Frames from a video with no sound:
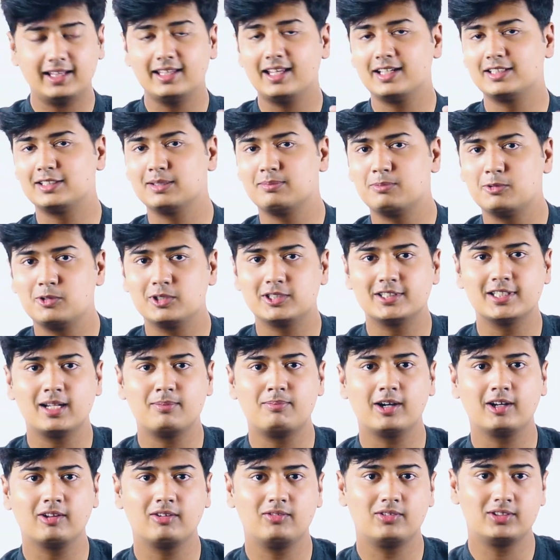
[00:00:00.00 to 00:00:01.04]
And there's a boot cell
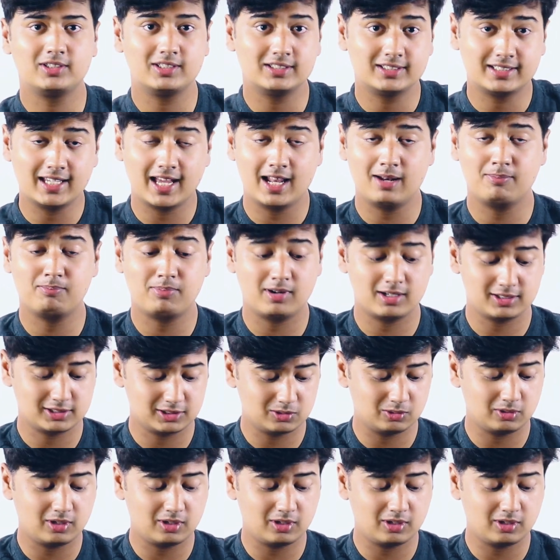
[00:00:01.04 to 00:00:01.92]
button, which is help us